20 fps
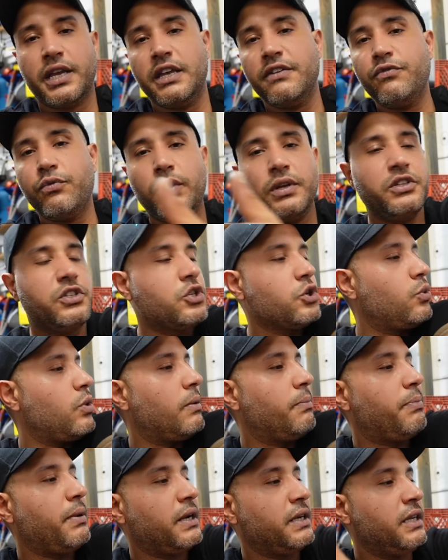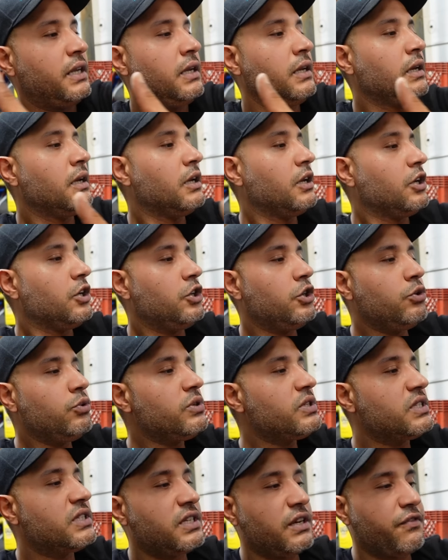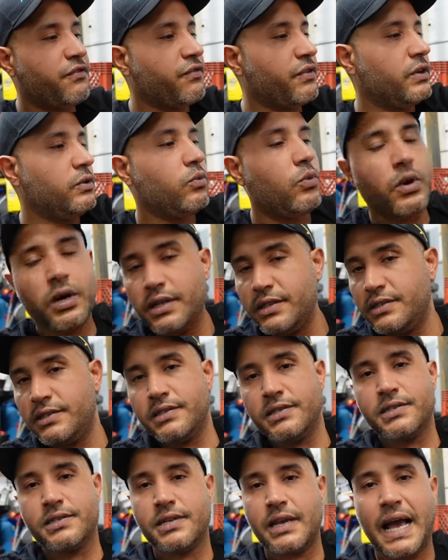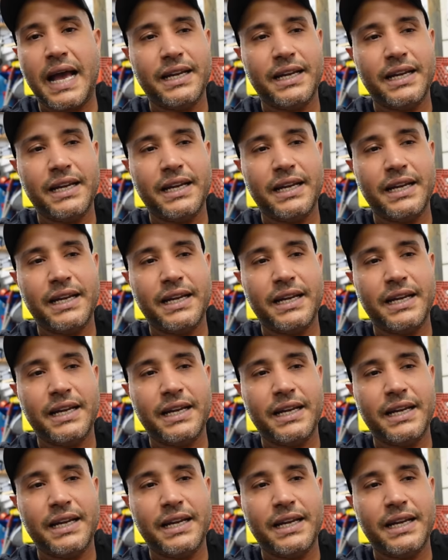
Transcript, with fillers: give one to a buddy, use different ones.